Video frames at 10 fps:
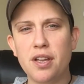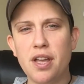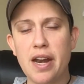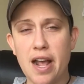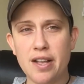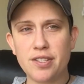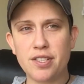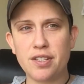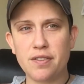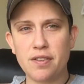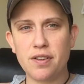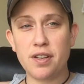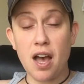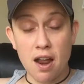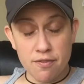and asked
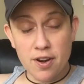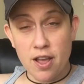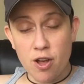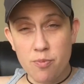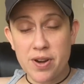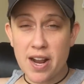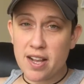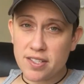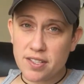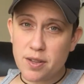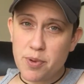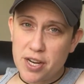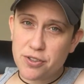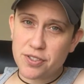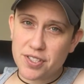God for help, and asked the
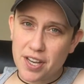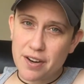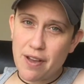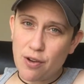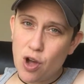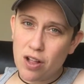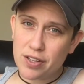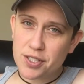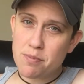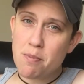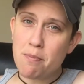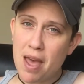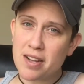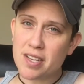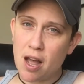patron saint of alcoholism,
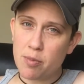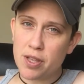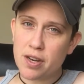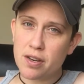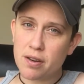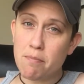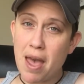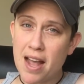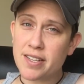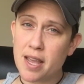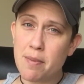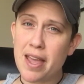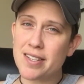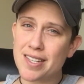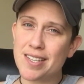Matt Talbot,
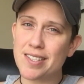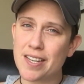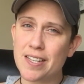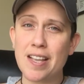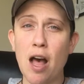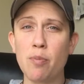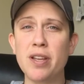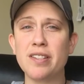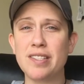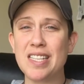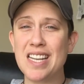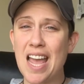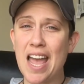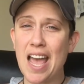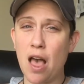M-A-T-T, Talbot,
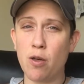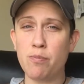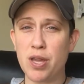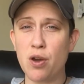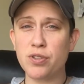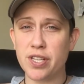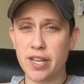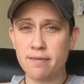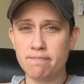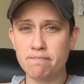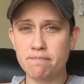T-A-L-B-O-T.